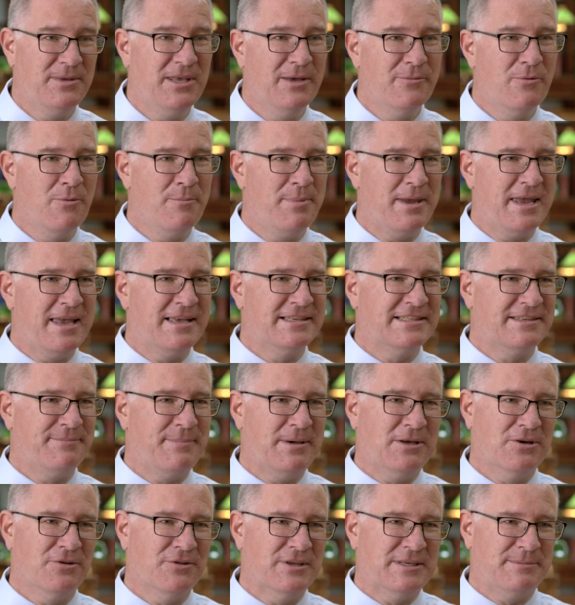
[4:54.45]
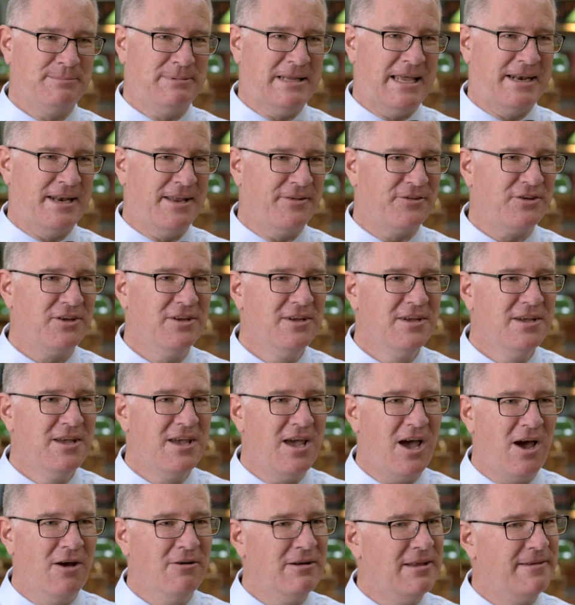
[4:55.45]
Human beings have been on this planet
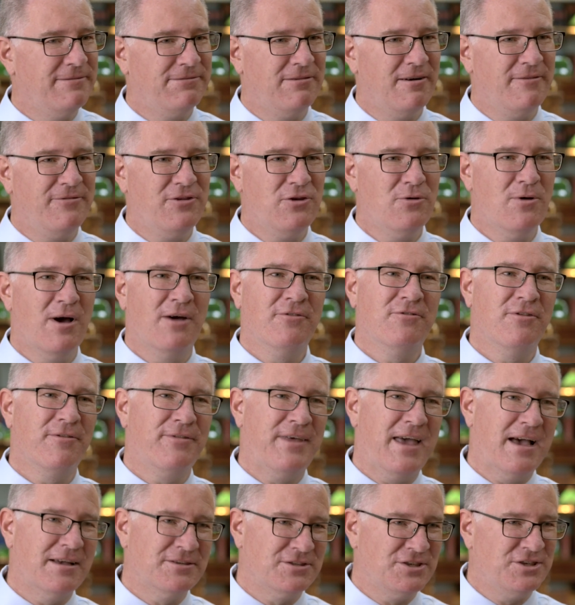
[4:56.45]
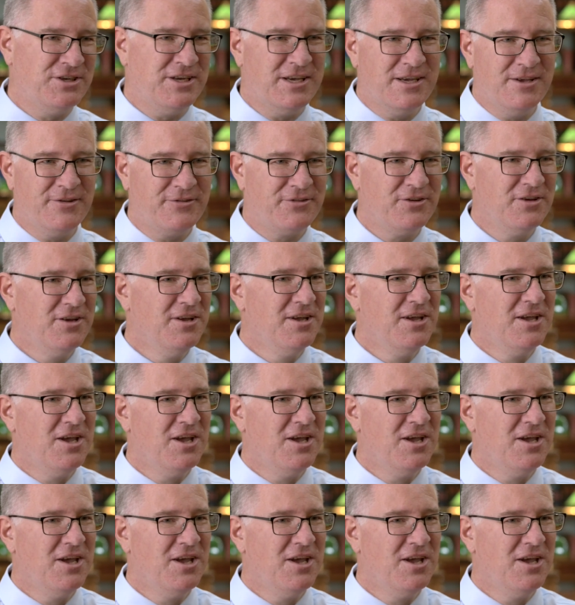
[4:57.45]
only for a few 100,000 years.